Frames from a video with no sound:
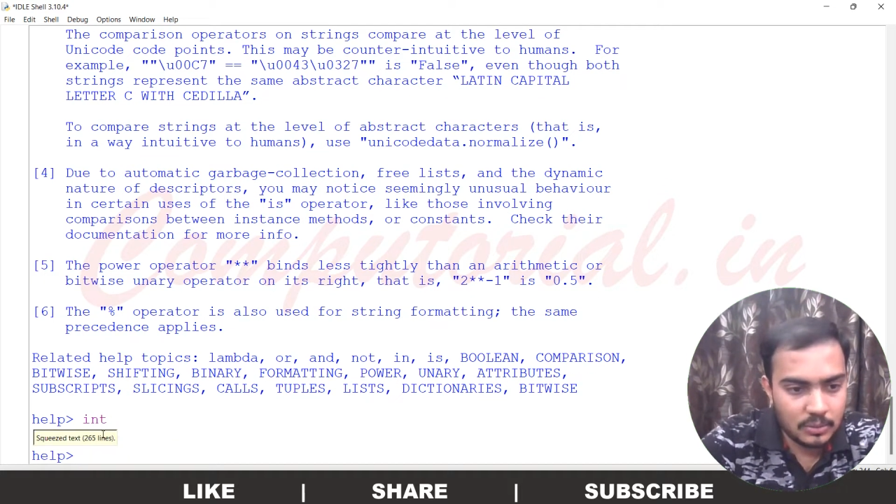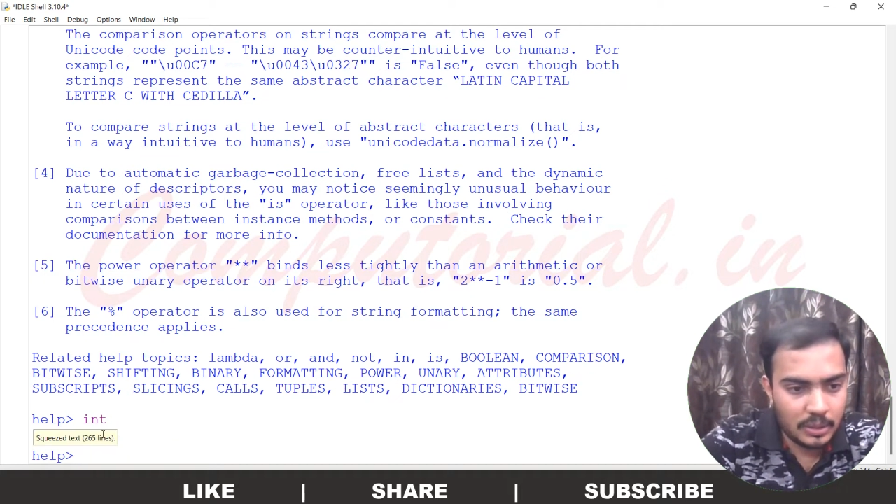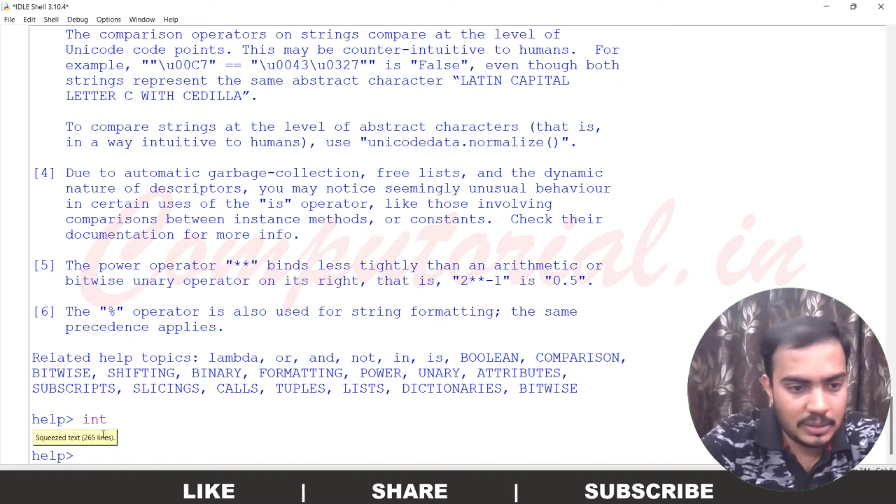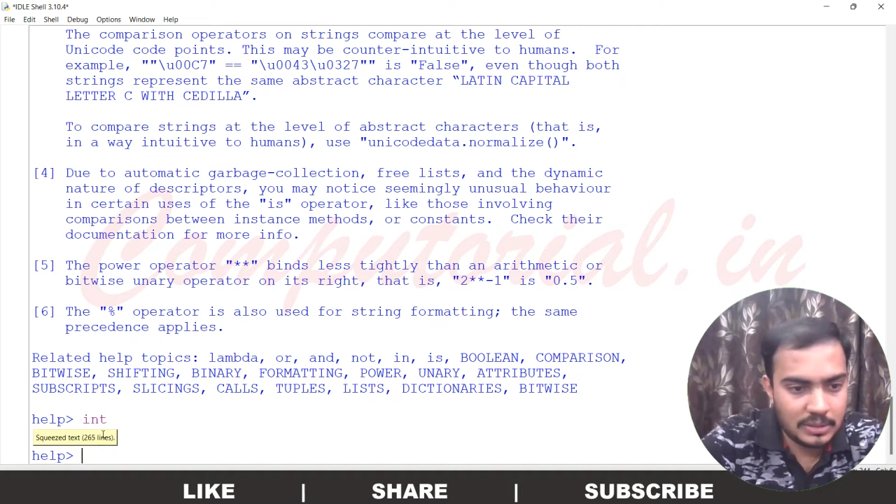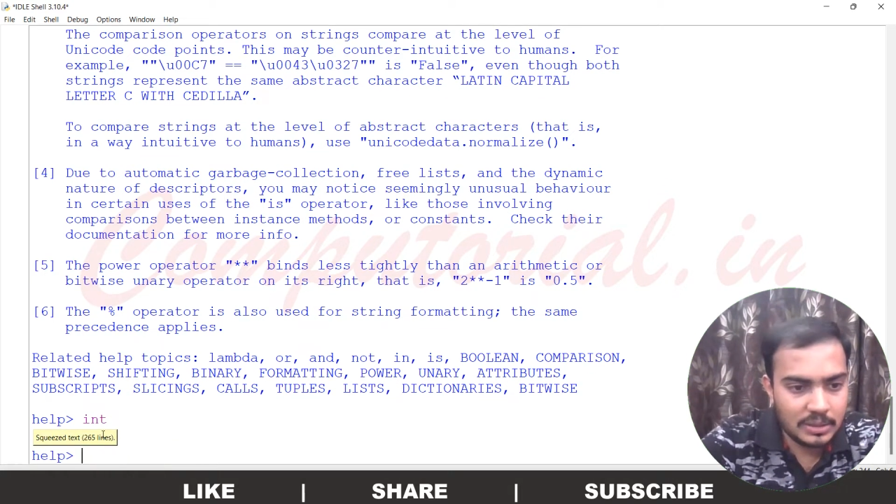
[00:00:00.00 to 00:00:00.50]
you
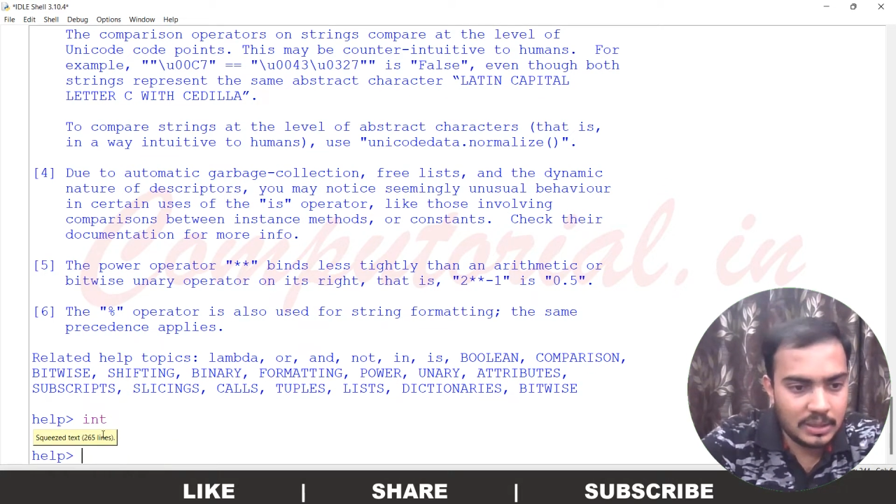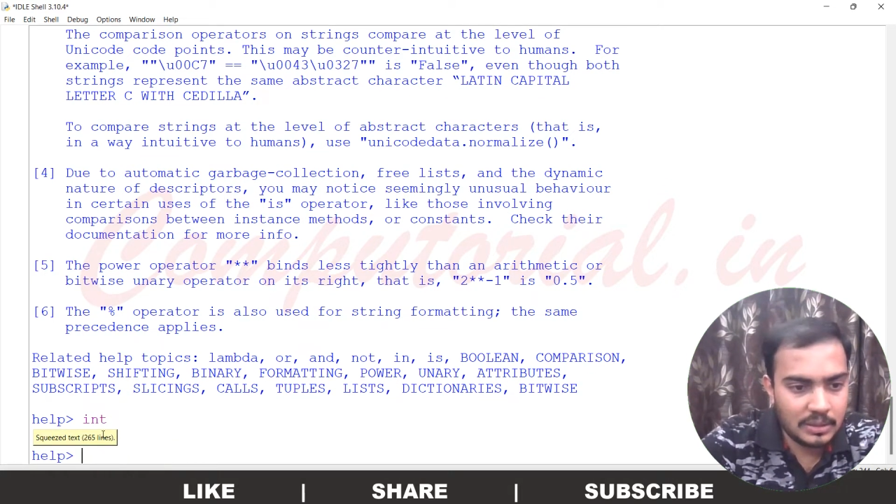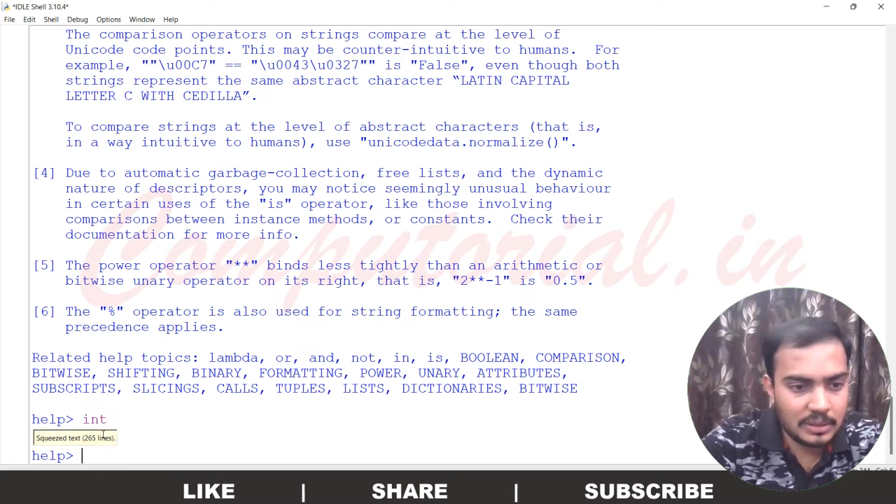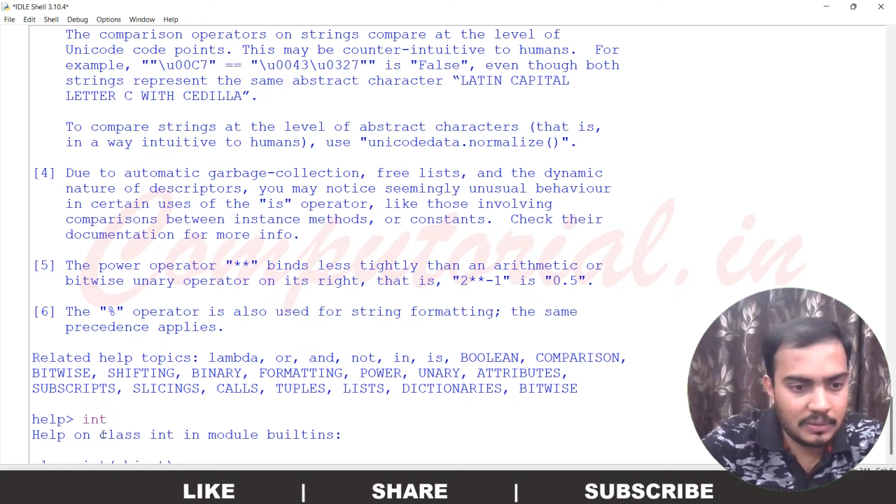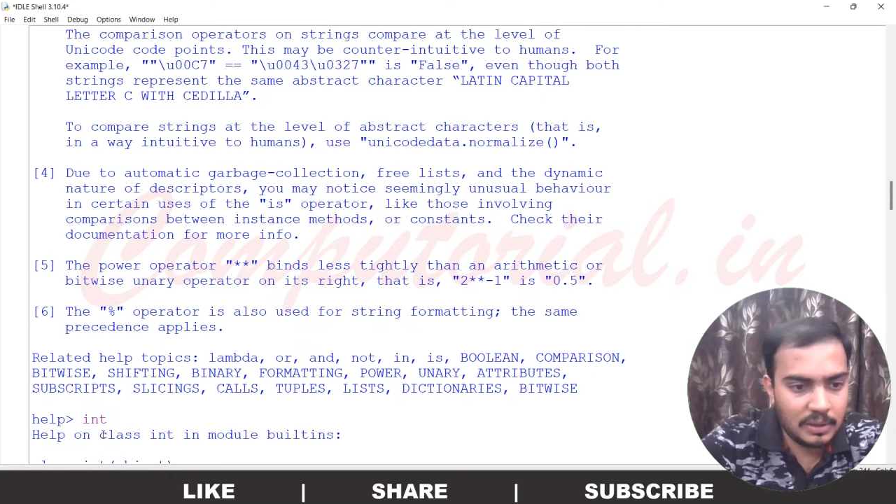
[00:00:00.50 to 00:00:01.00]
can see it
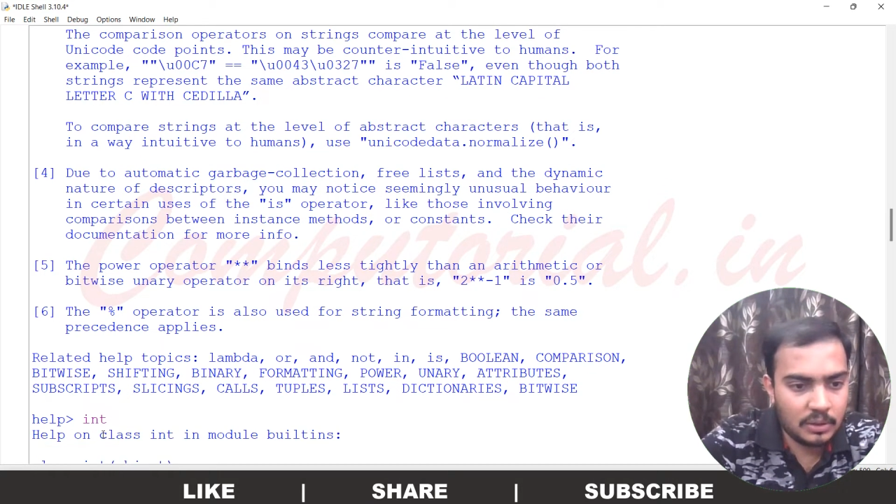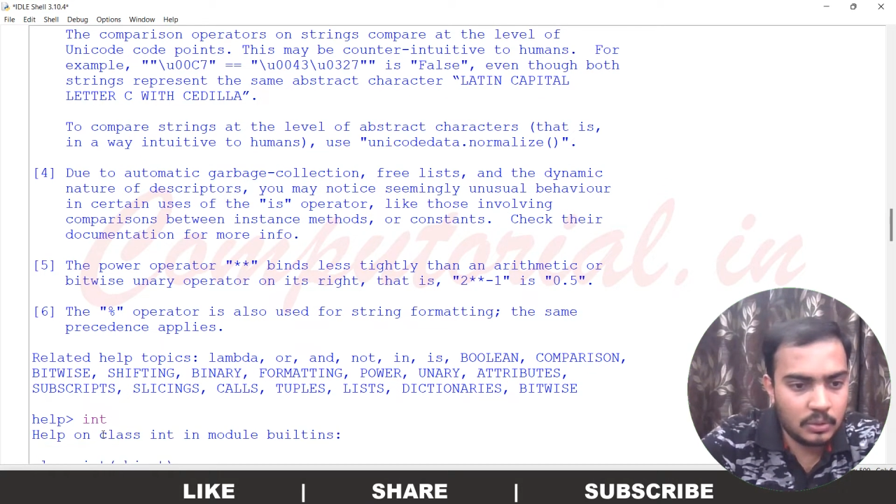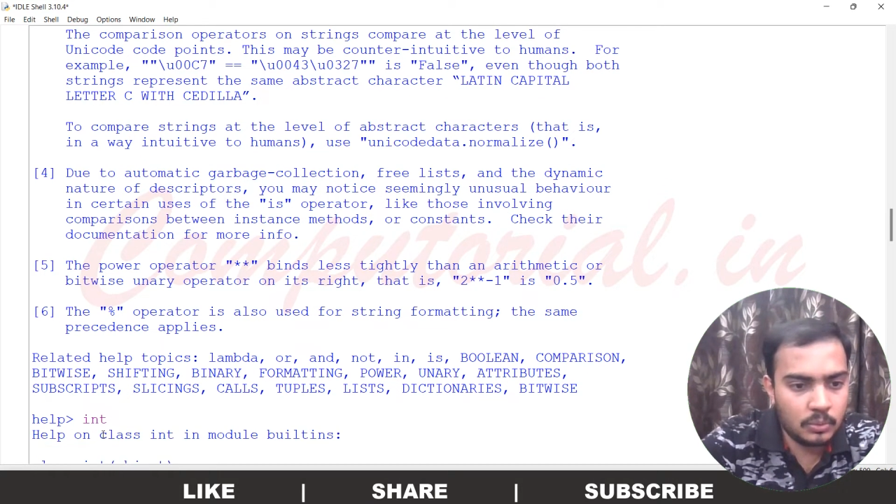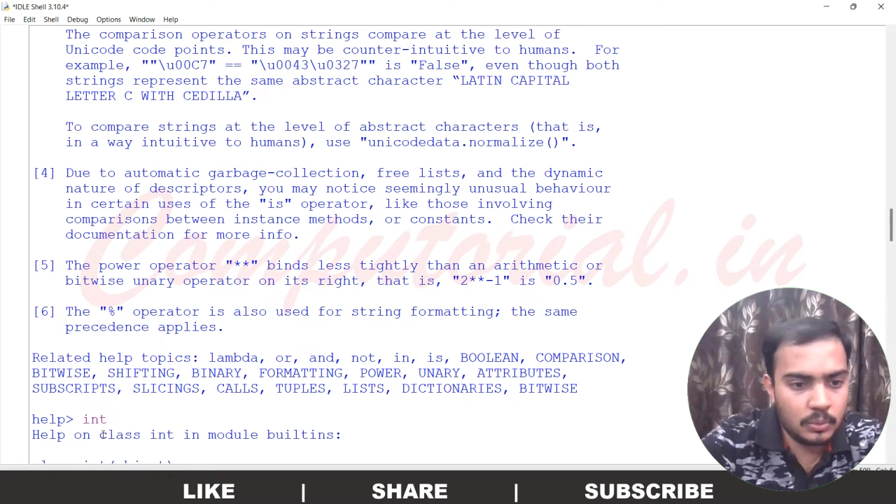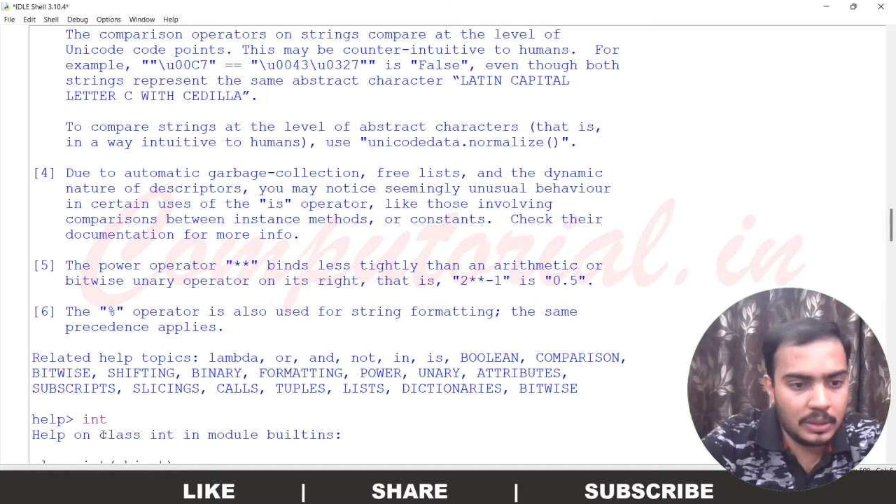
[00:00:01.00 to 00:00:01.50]
is giving
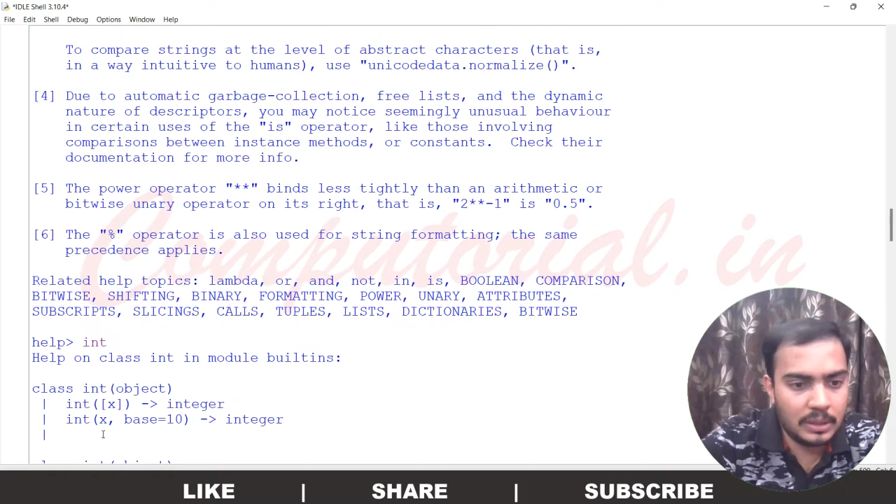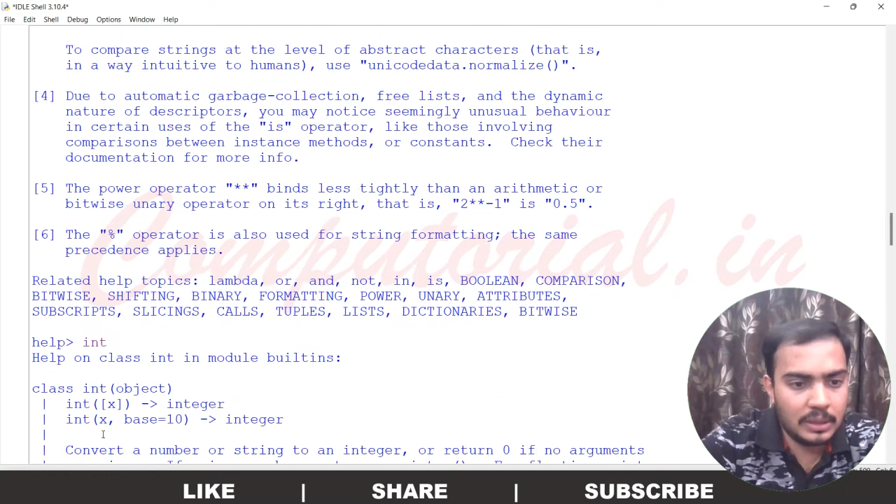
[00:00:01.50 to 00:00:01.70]
you